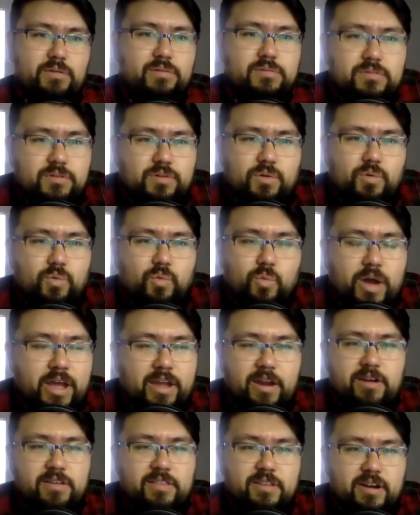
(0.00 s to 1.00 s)
you know,
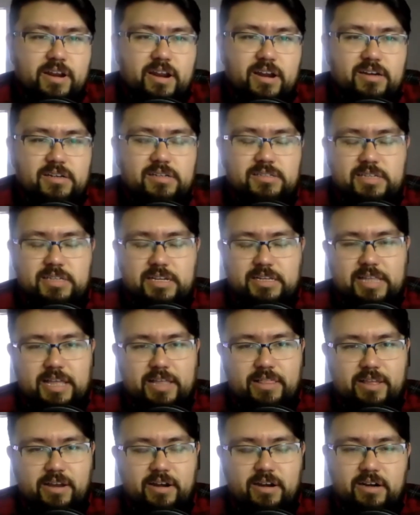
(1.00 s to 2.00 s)
why aren't there characters like
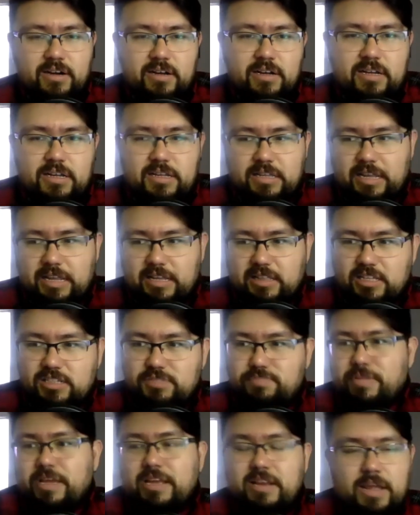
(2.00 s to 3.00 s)
that that are like
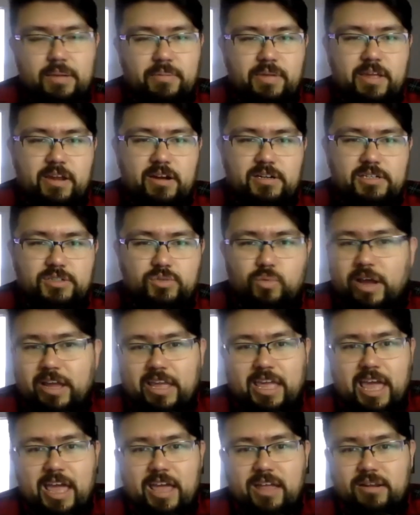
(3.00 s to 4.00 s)
these big name characters? Why
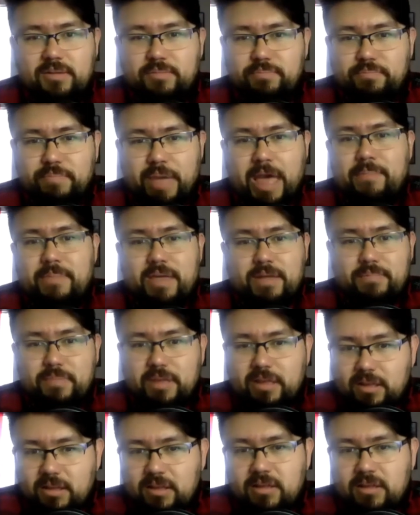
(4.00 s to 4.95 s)
can't Batman be